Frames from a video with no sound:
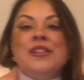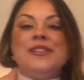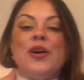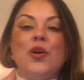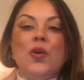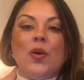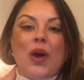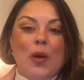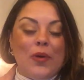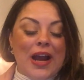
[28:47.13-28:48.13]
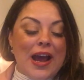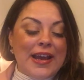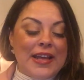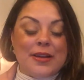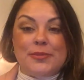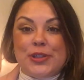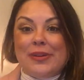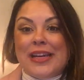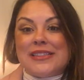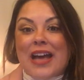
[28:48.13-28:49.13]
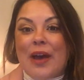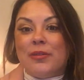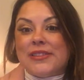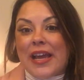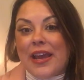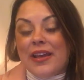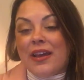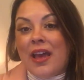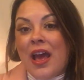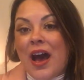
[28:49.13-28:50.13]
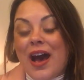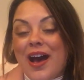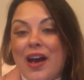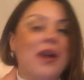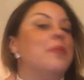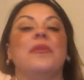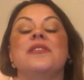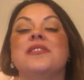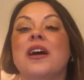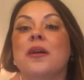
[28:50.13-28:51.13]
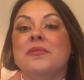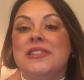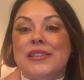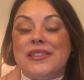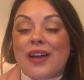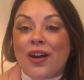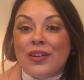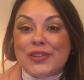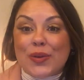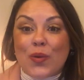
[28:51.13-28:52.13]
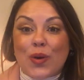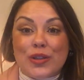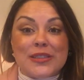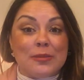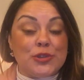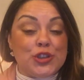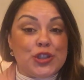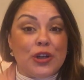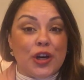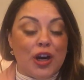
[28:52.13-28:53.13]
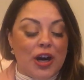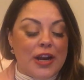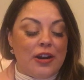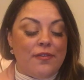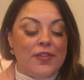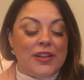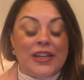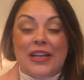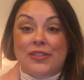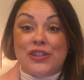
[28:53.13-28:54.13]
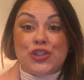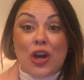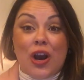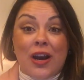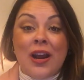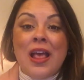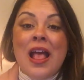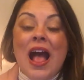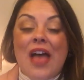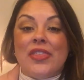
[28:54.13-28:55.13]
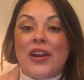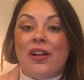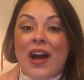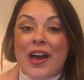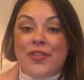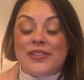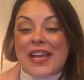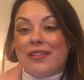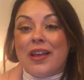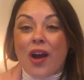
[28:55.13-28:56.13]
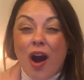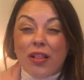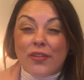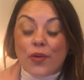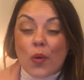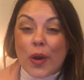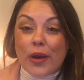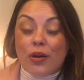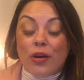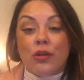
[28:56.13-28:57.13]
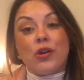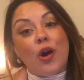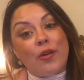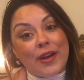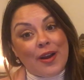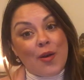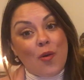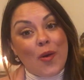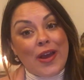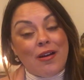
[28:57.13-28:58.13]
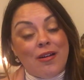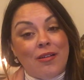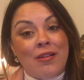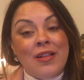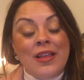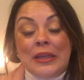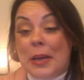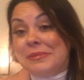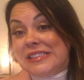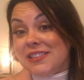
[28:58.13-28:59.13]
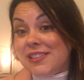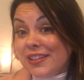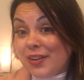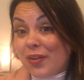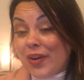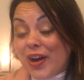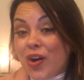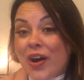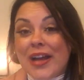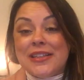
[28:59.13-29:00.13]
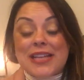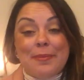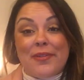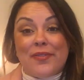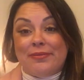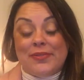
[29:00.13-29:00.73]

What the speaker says: So what I end up doing is I will take some sea salt or some sugar, and I'll fill it in the jar, and then I'll either take like olive oil, coconut oil, MCT oil, any type of,